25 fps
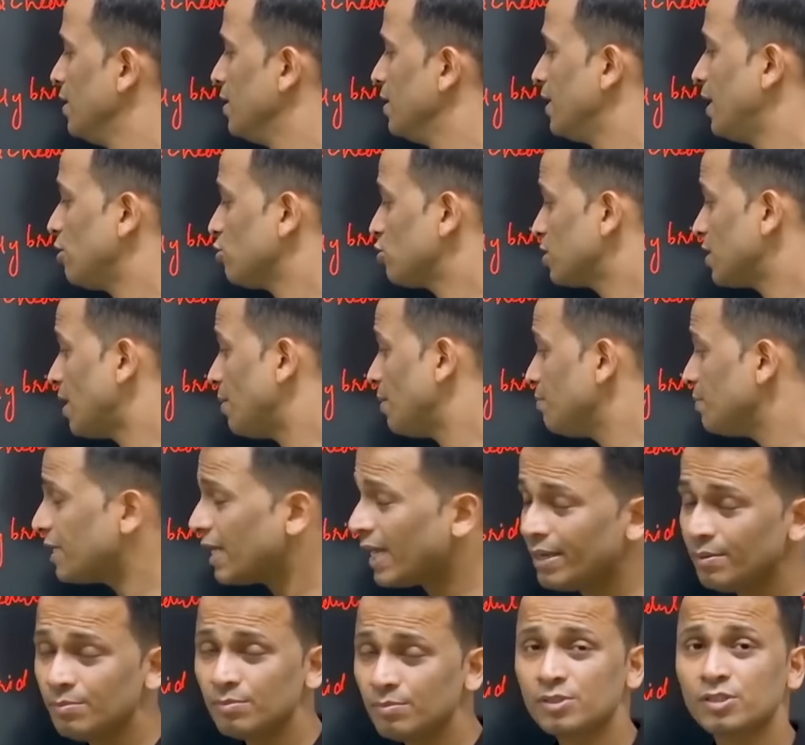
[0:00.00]
now,
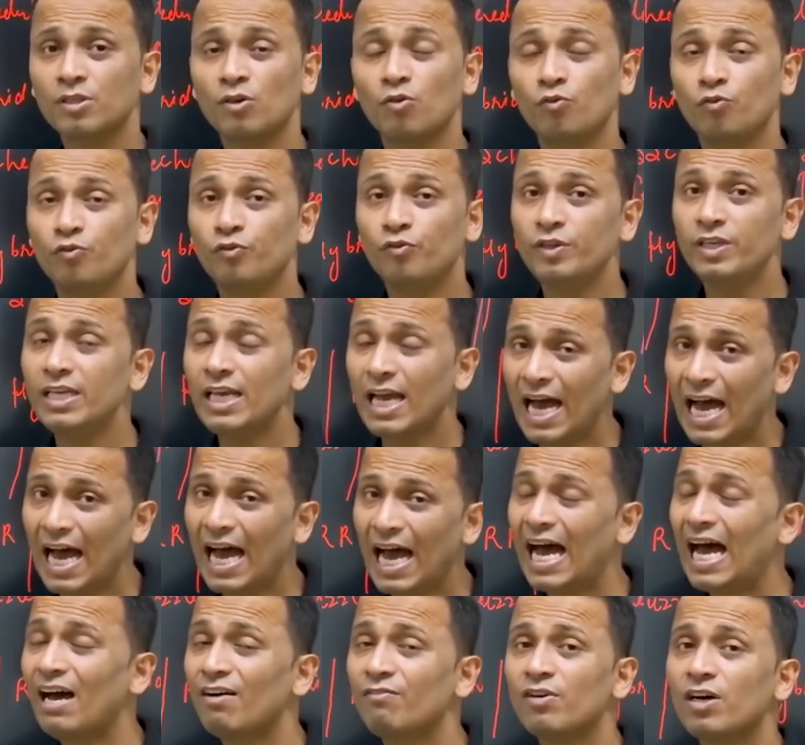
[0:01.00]
sometimes we
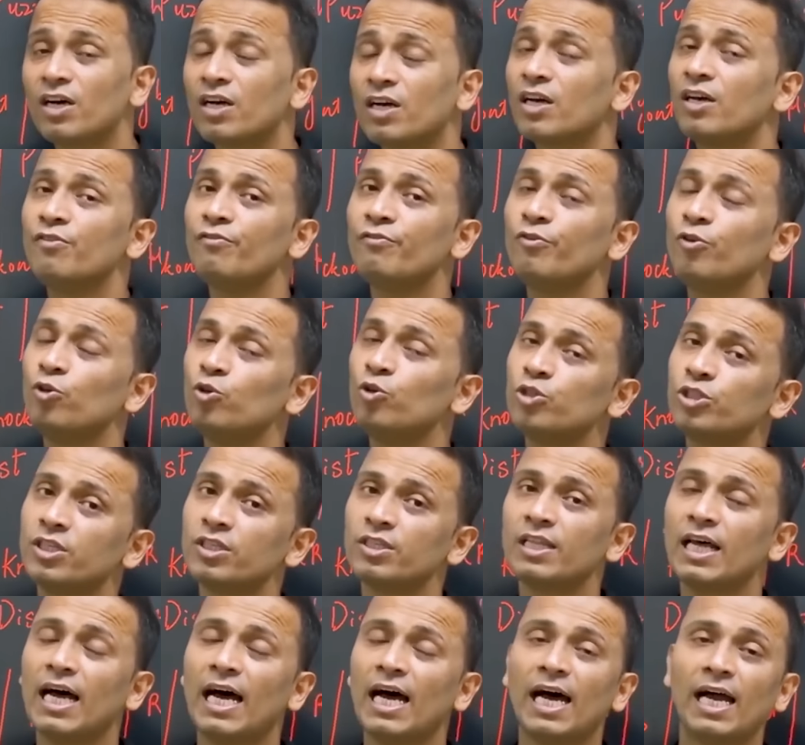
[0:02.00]
have a
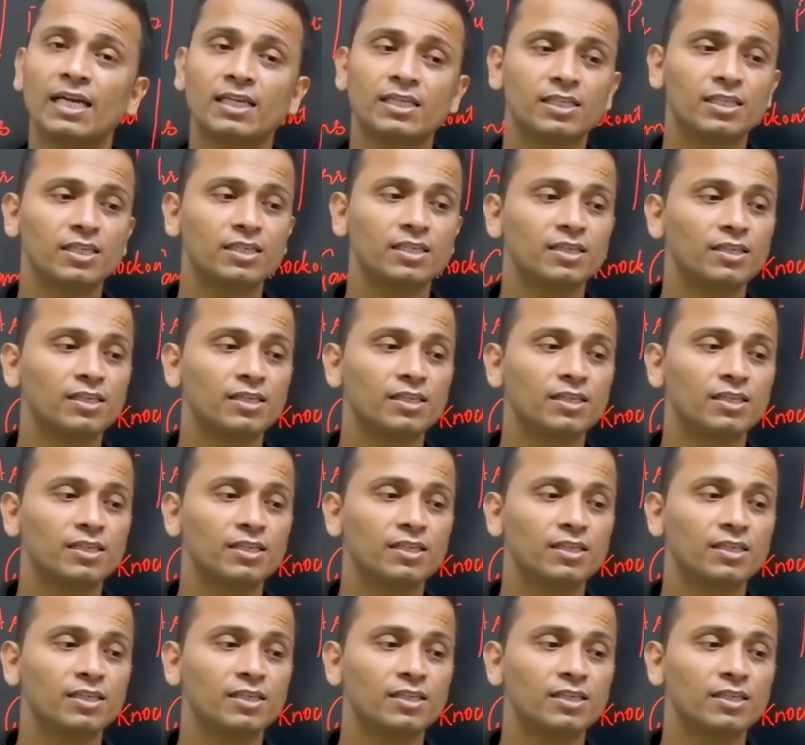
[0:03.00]
confusion that